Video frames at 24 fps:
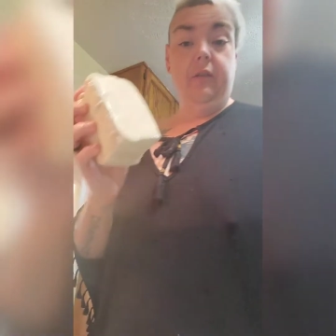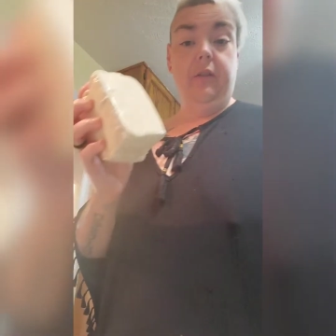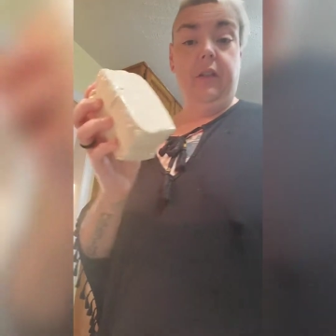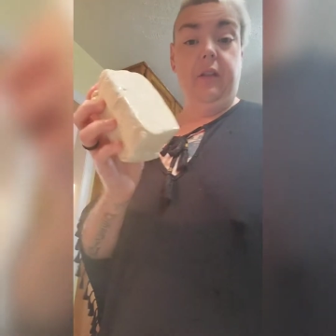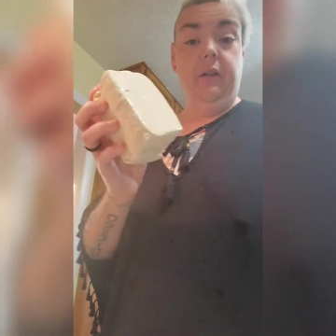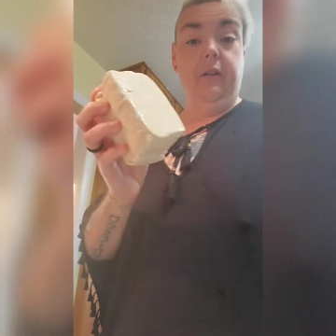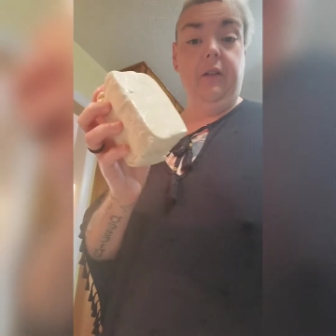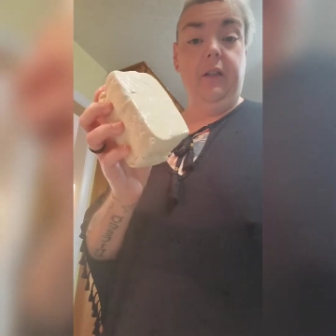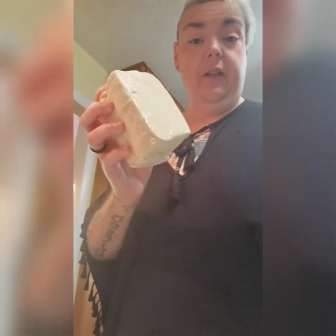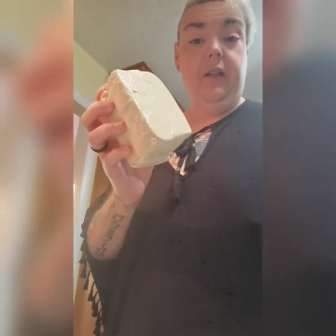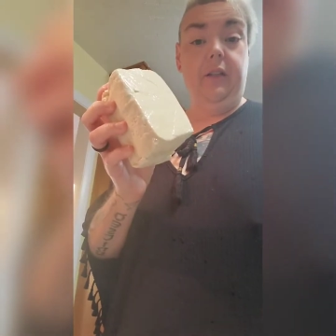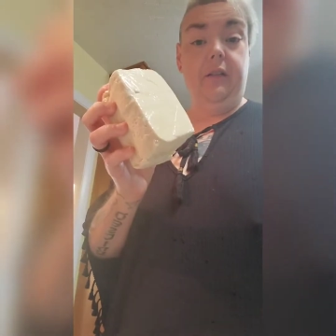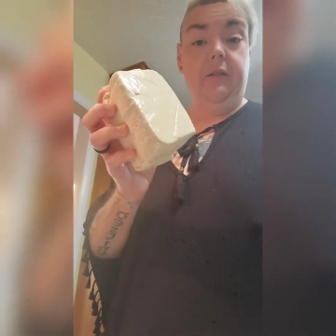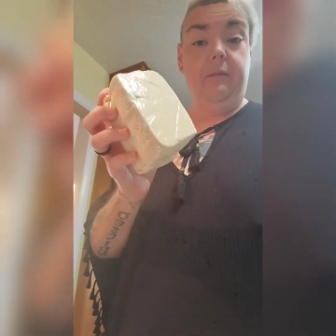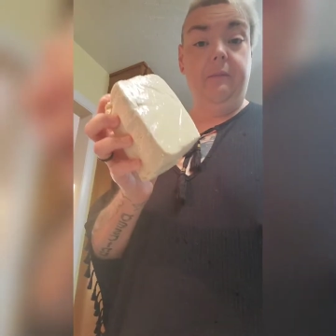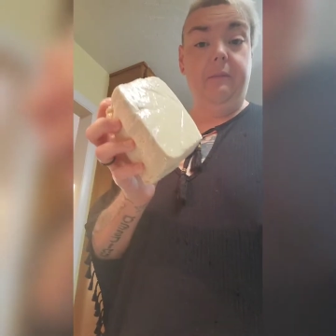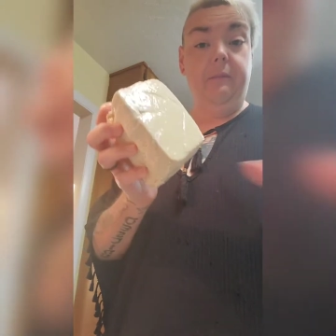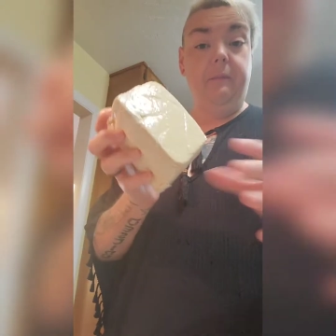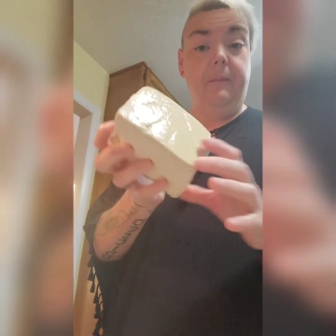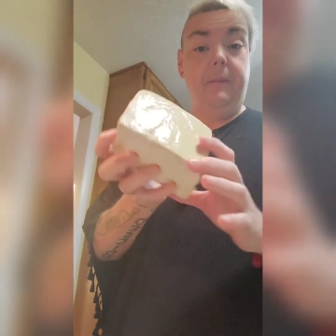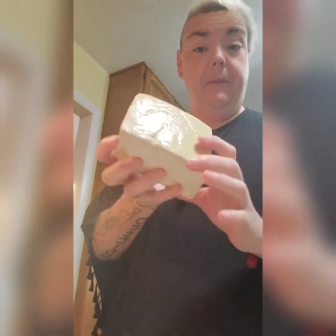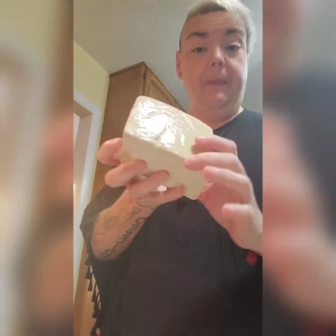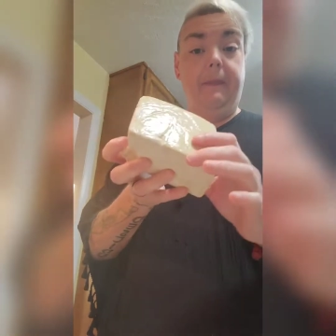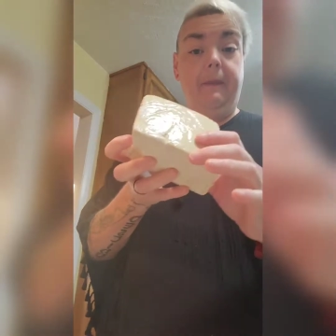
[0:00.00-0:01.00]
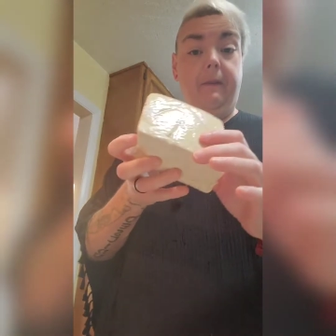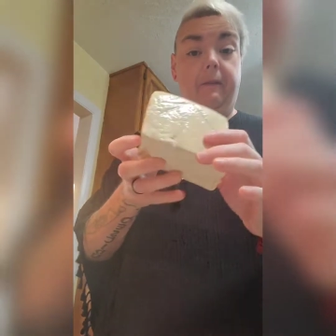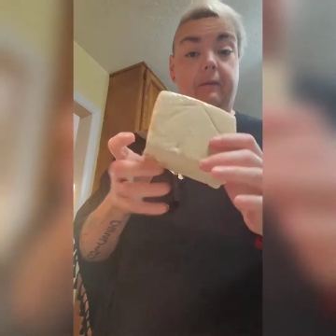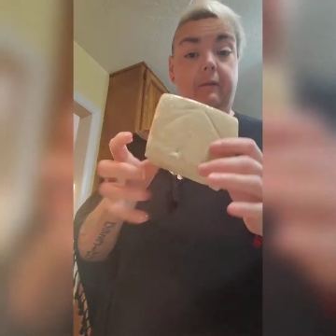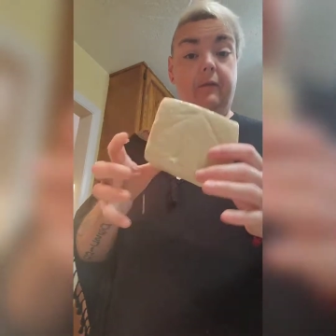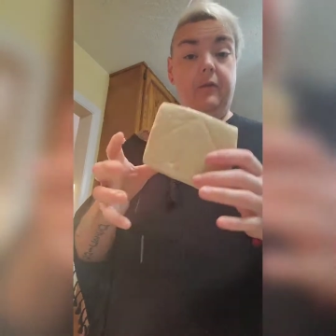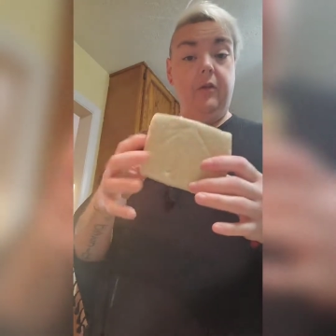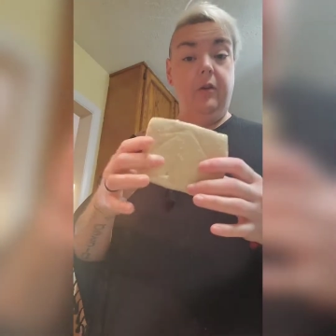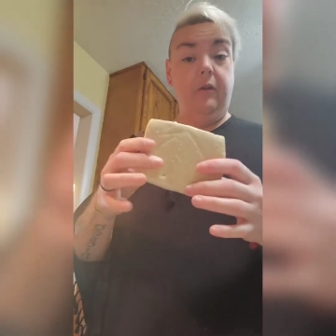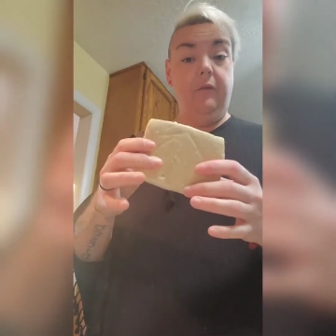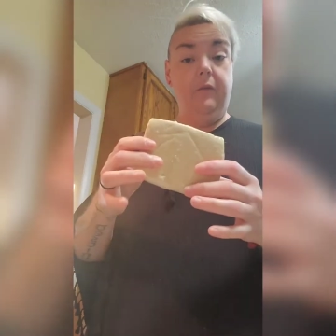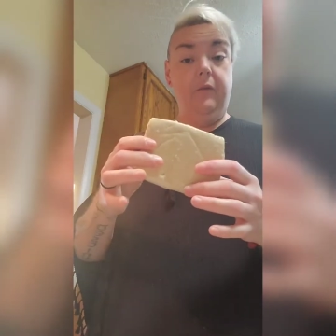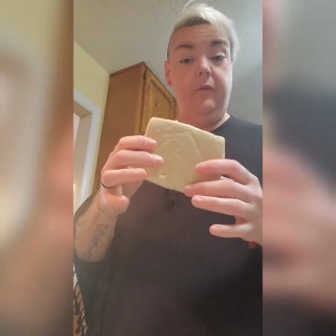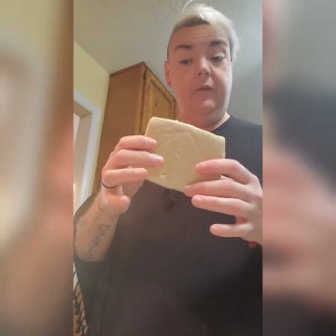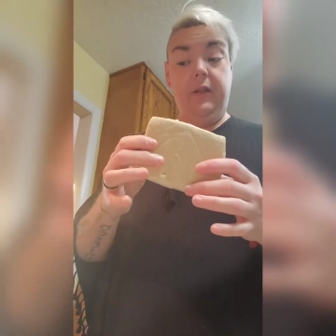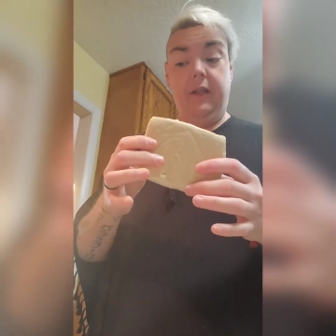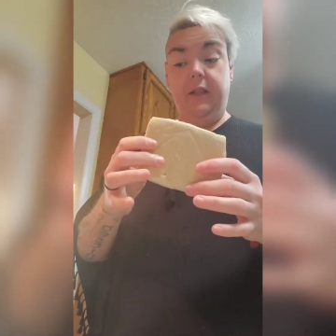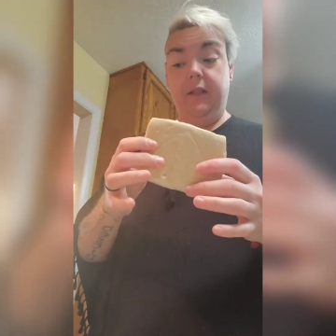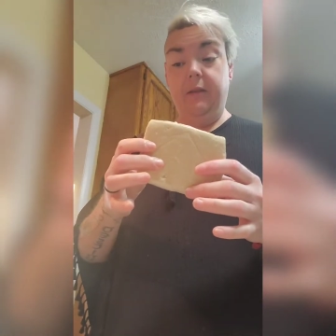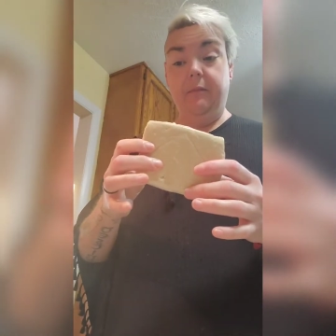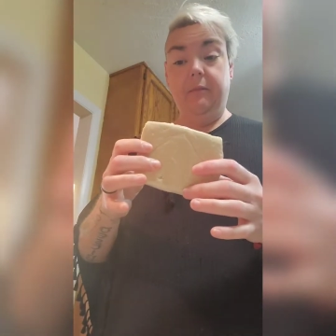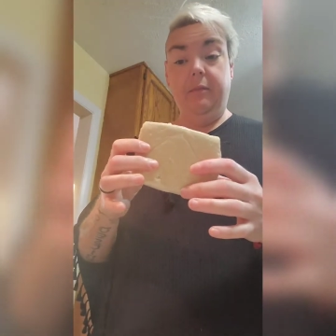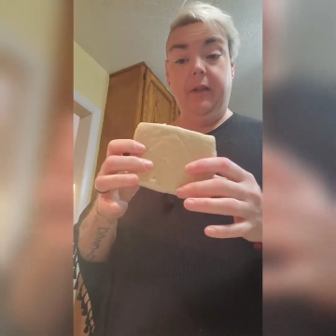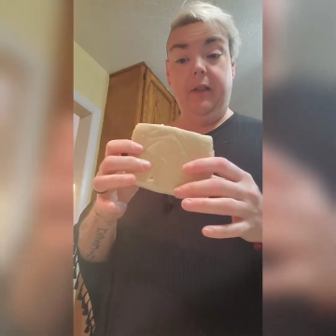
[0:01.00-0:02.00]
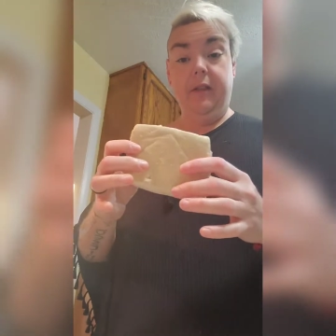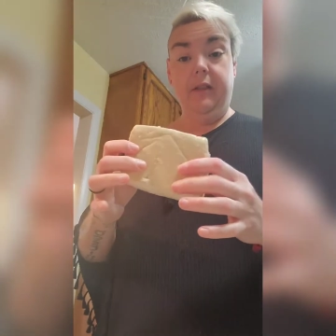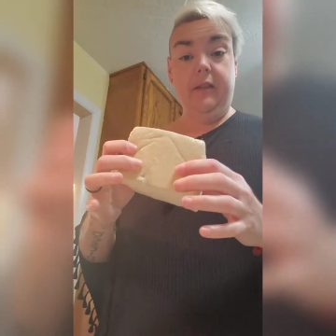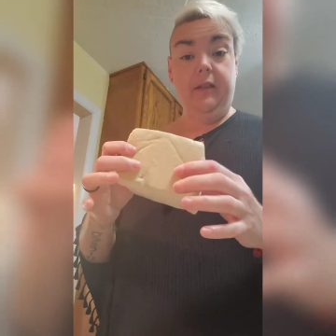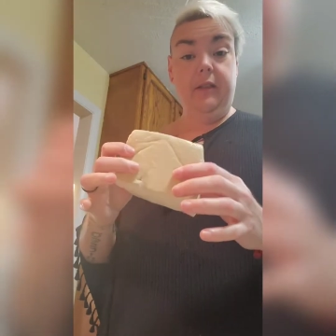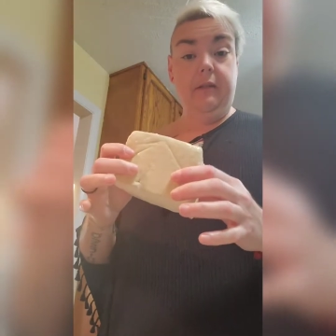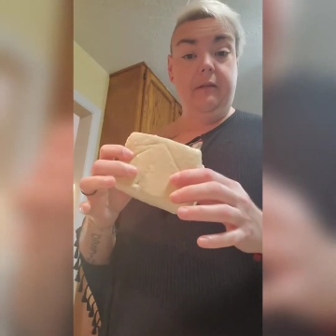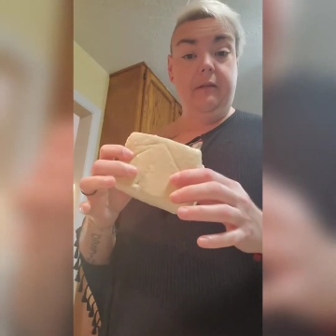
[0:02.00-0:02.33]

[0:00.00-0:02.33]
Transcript: there it is. Tofu nice and pressed.